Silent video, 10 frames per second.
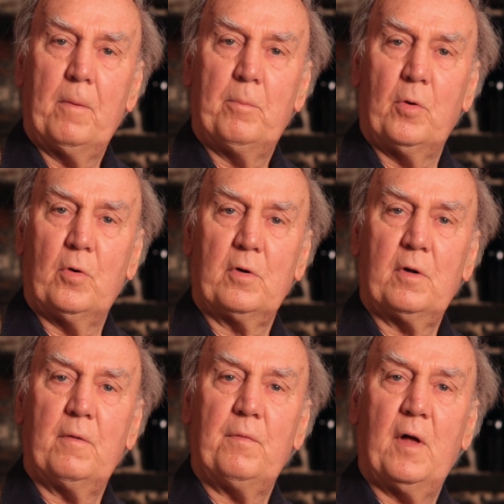bought
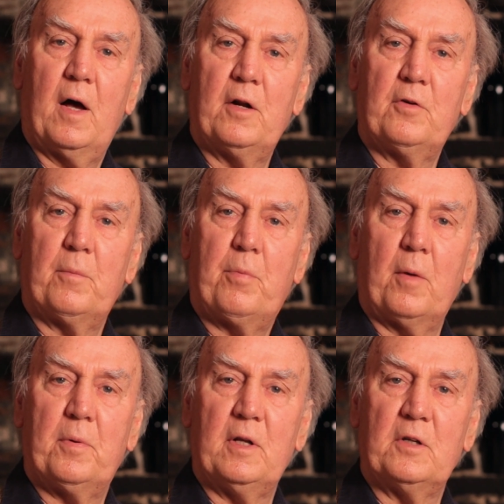100
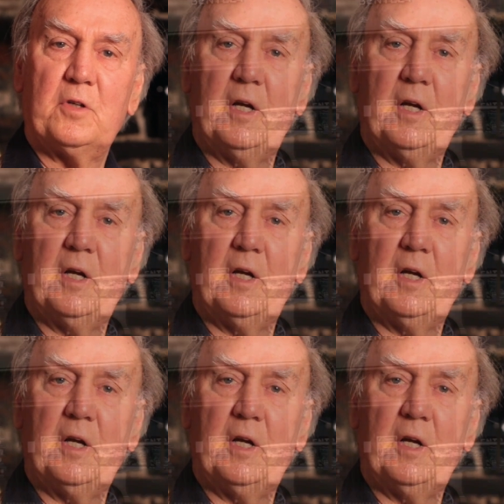properties